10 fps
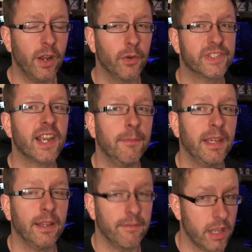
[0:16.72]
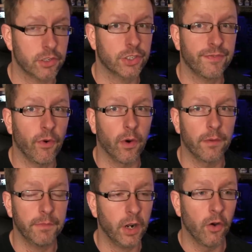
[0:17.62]
know it's coming in Avengers
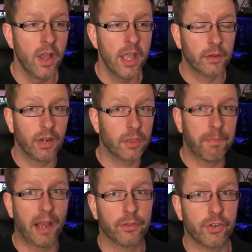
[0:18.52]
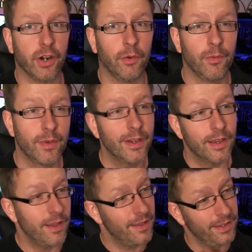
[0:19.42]
4. You know, Gwyneth Paltrow,
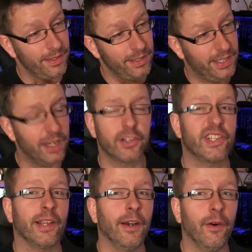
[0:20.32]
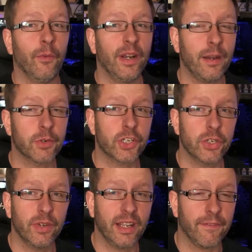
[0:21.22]
years ago, when they were
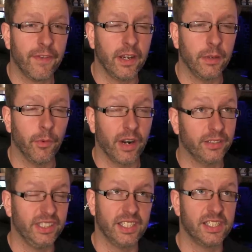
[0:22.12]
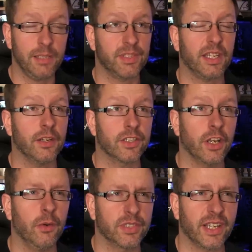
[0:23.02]
shooting Infinity War, at least it seems like years
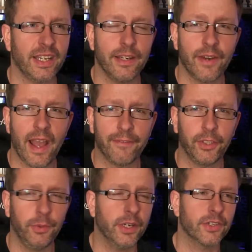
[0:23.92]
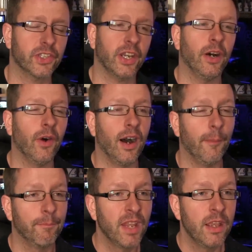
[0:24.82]
ago, it was like a year and a half, 2 years
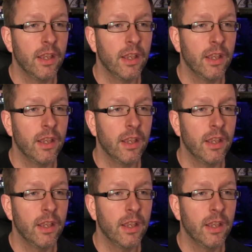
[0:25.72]
ago,